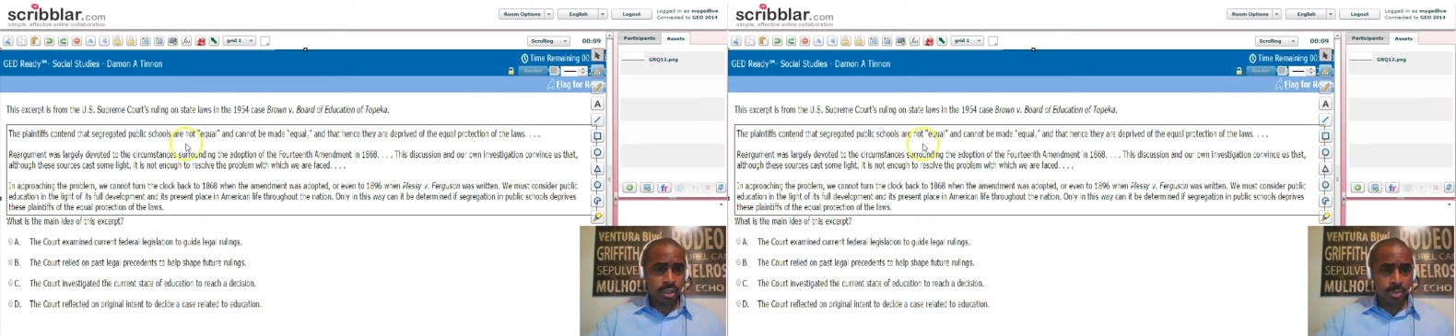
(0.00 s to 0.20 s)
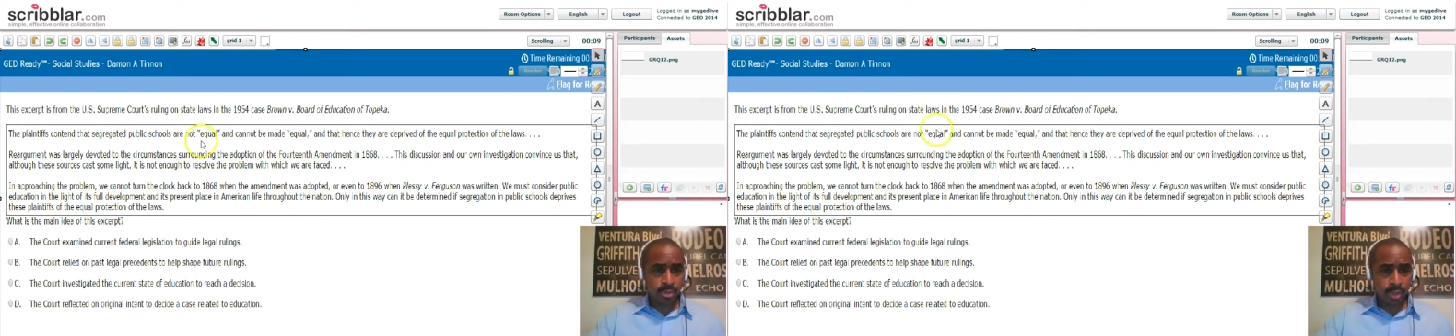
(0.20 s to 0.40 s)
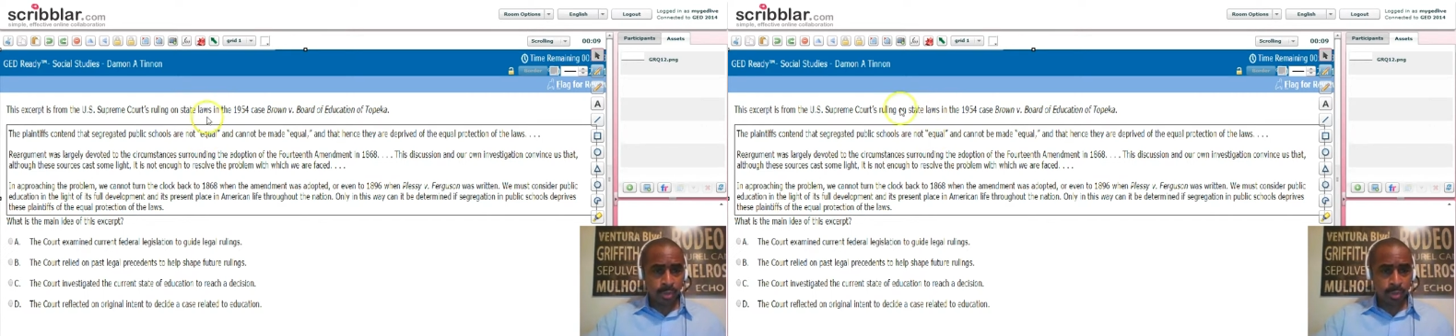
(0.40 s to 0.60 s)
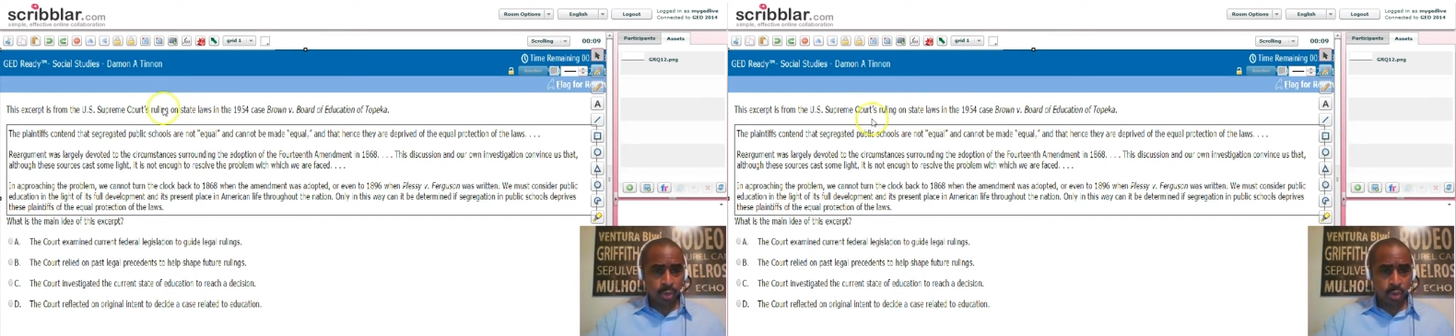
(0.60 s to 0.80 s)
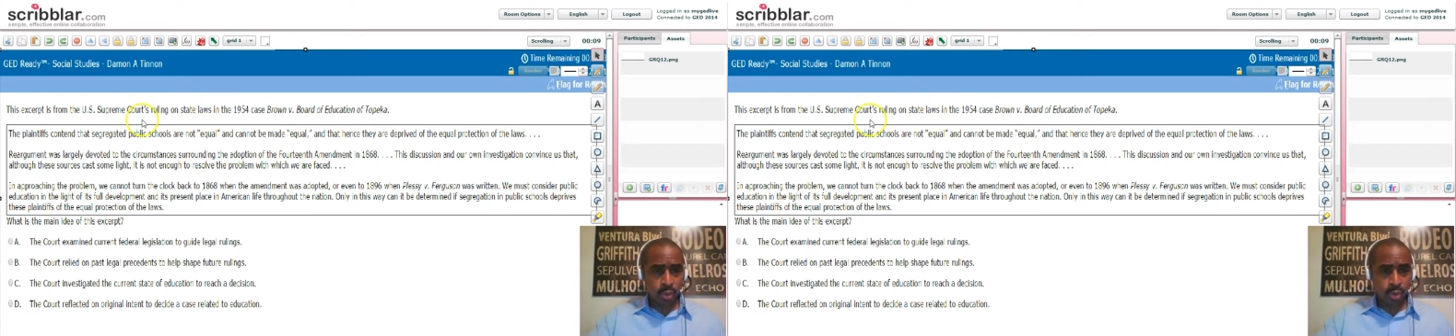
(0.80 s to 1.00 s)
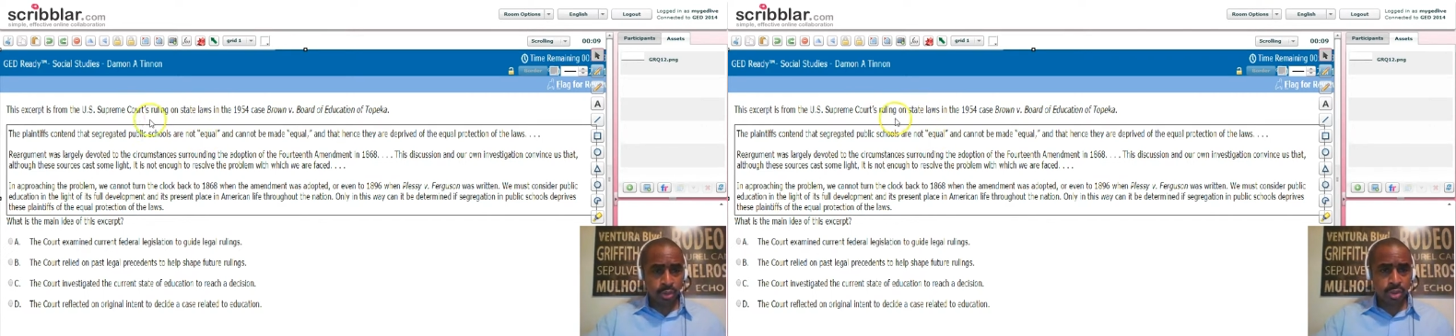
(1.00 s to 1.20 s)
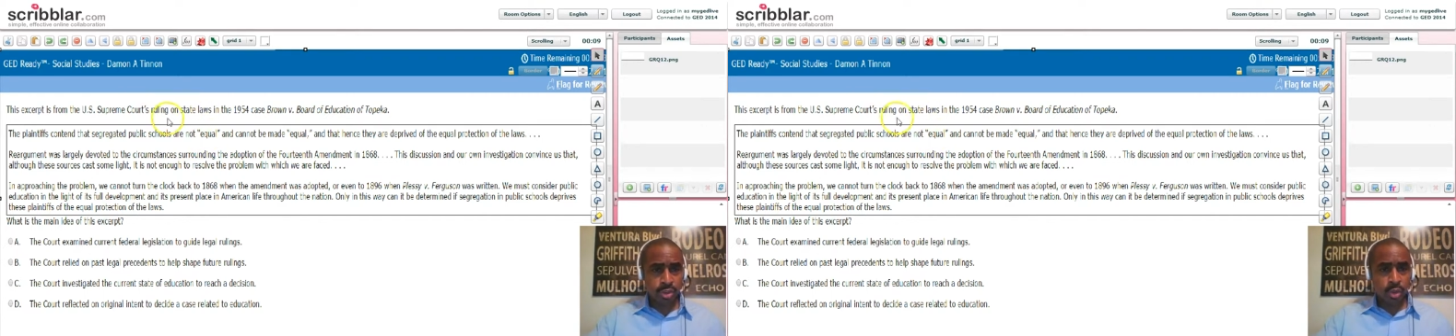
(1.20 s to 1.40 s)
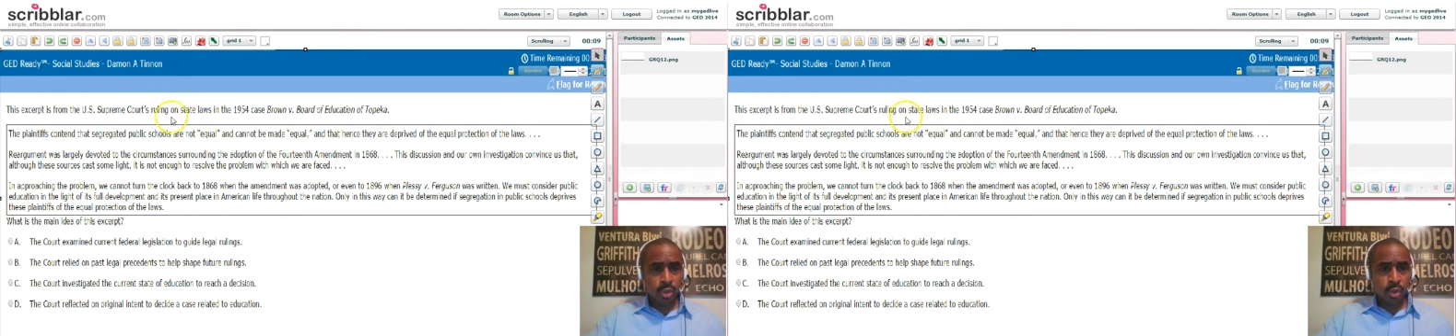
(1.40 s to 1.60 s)
Supreme Court's
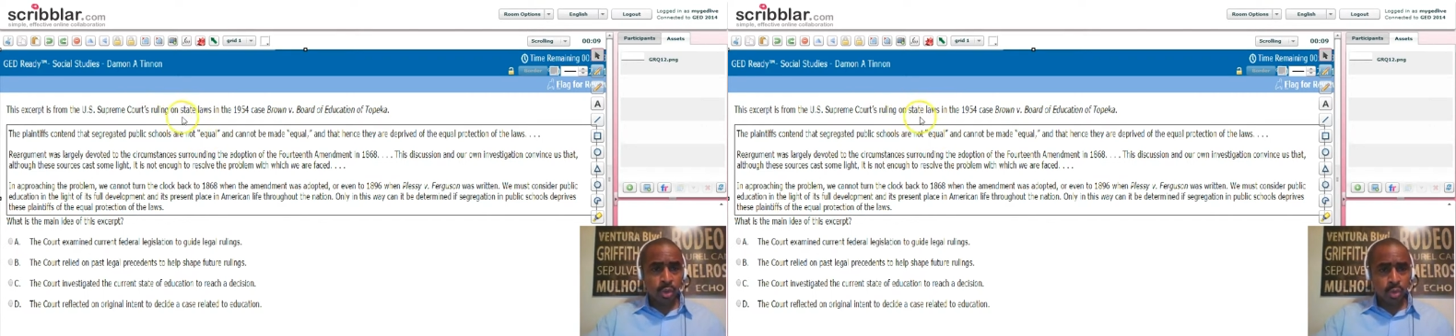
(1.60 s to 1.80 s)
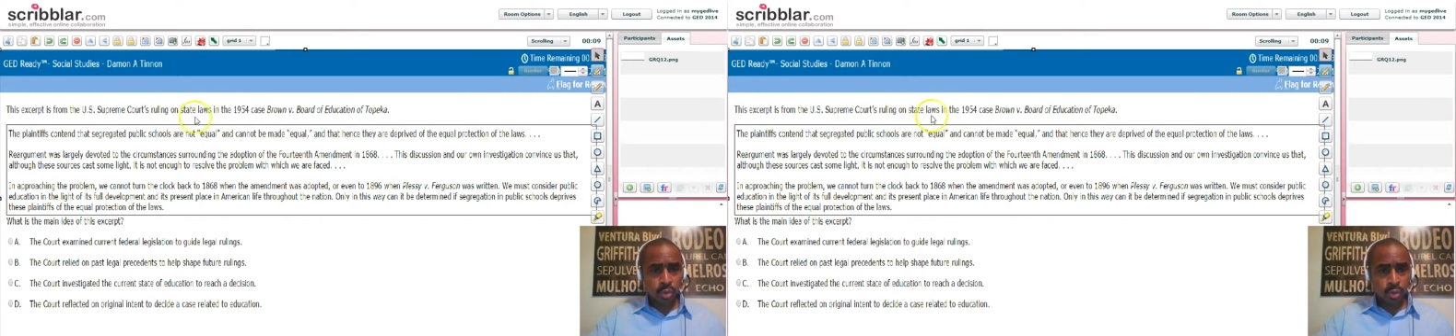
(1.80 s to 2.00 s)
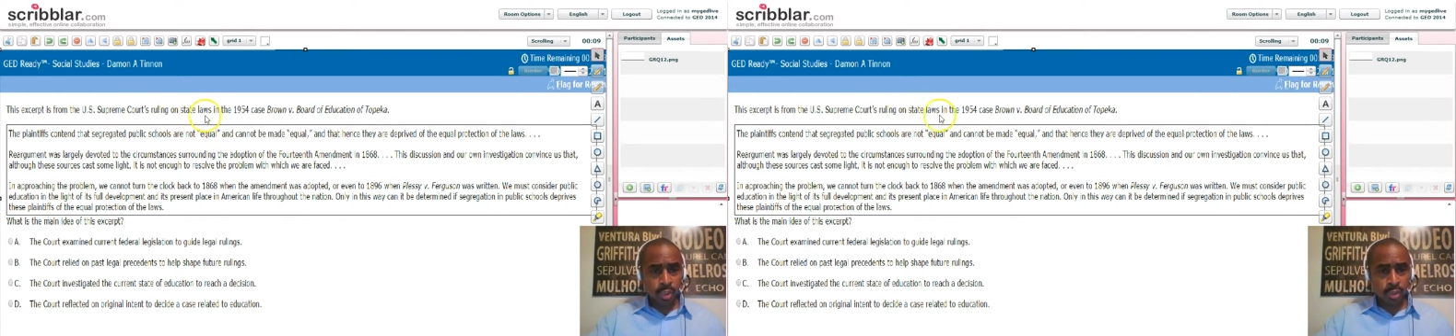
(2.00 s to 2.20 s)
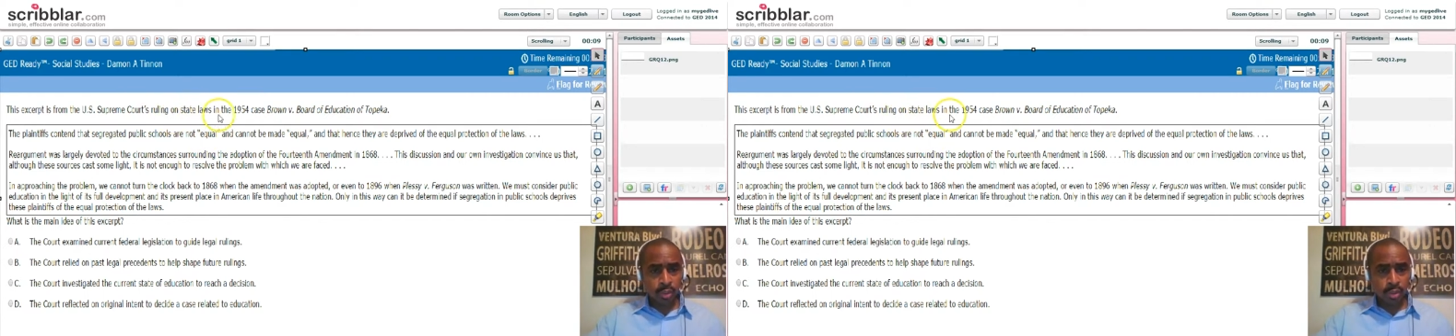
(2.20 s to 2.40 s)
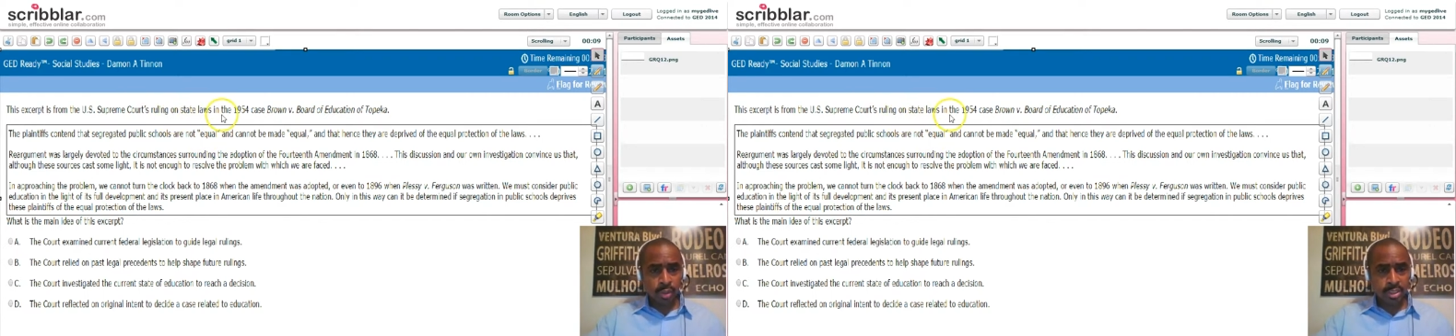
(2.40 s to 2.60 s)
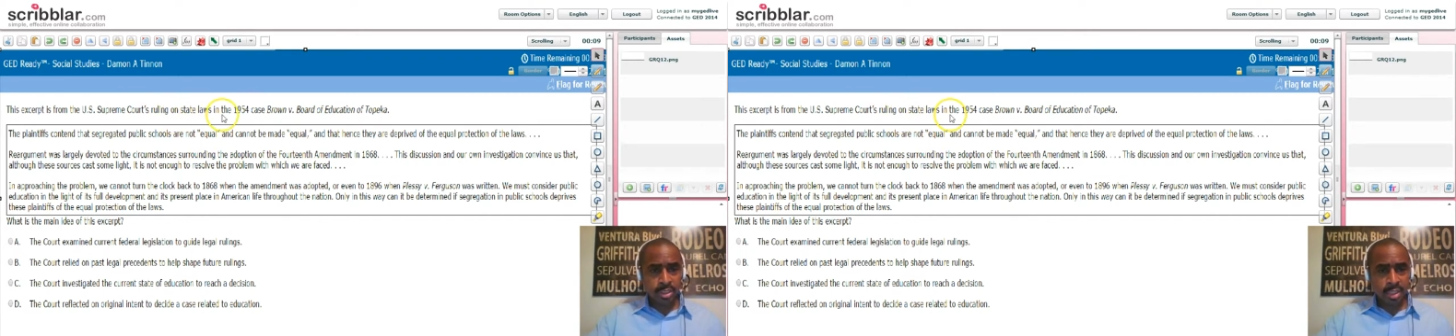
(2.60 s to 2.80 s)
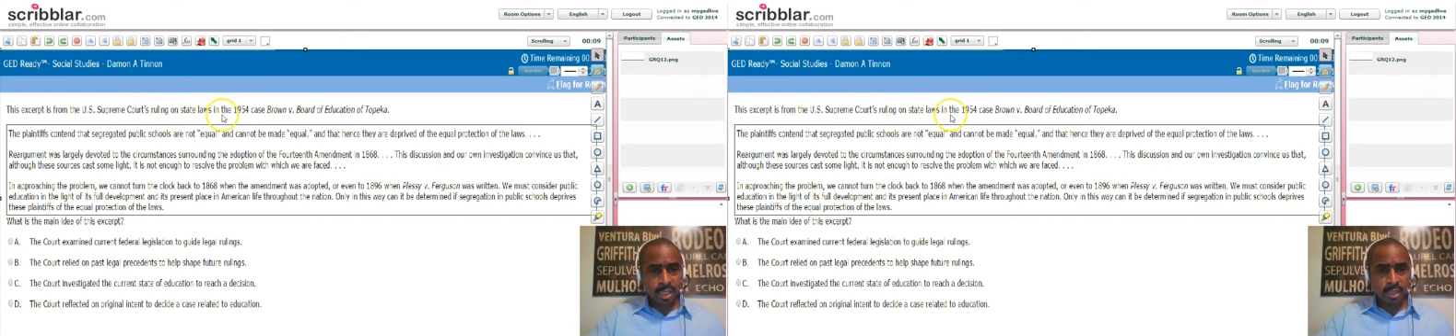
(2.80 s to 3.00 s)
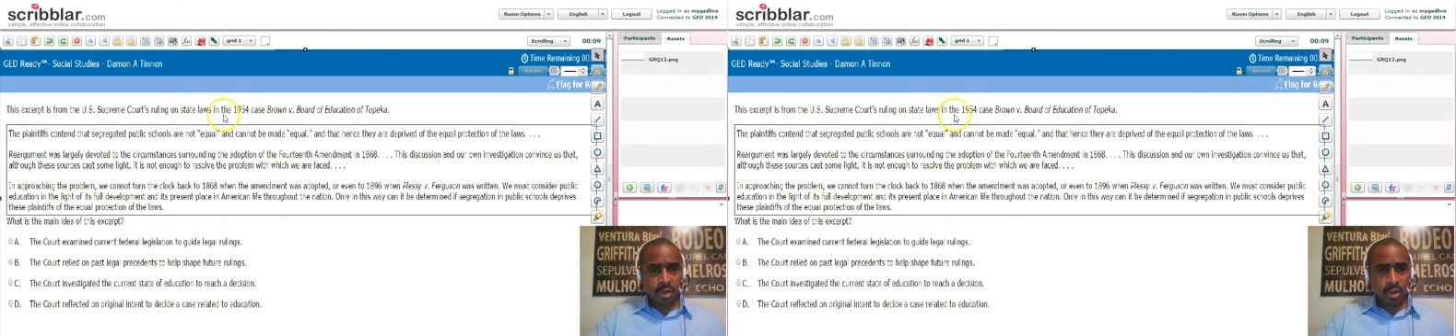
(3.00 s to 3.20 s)
ruling on
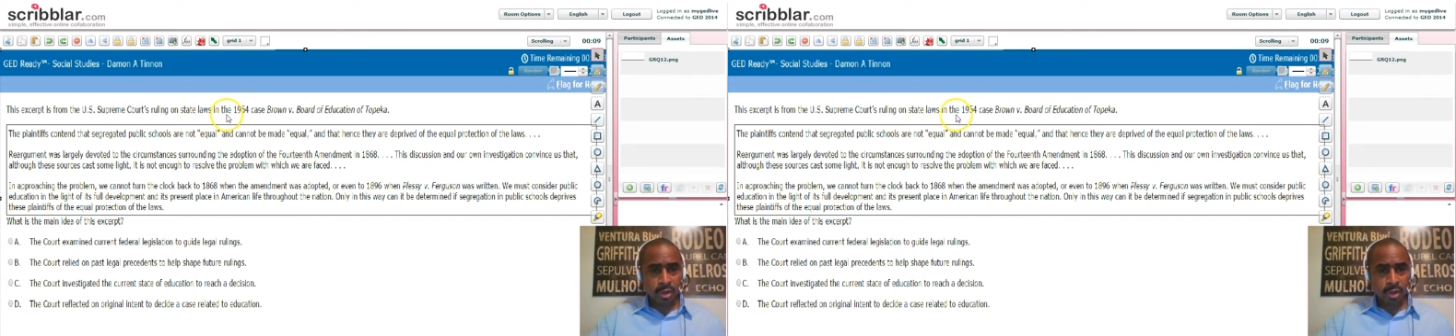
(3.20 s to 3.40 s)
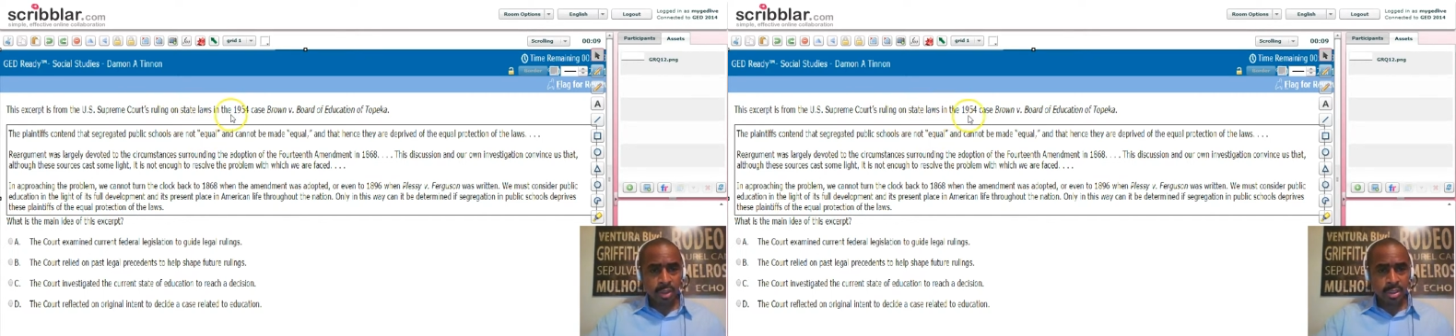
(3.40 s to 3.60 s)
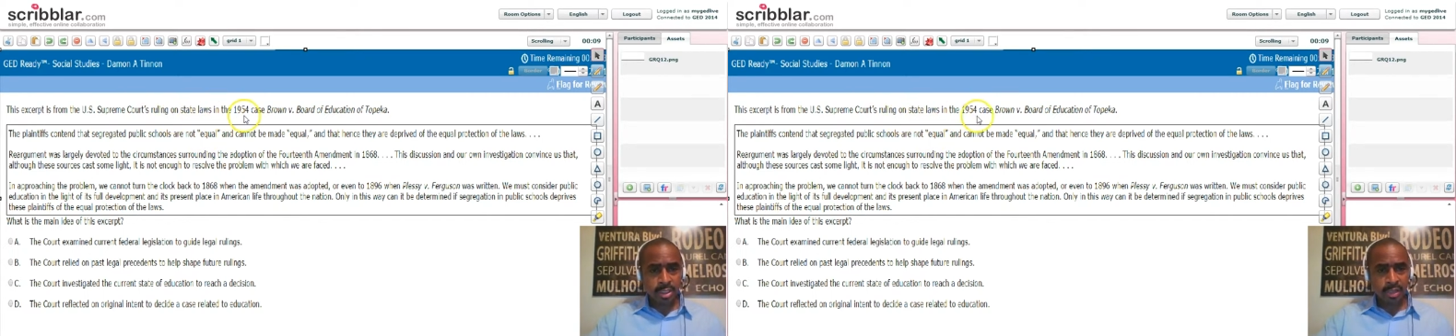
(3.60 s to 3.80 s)
state laws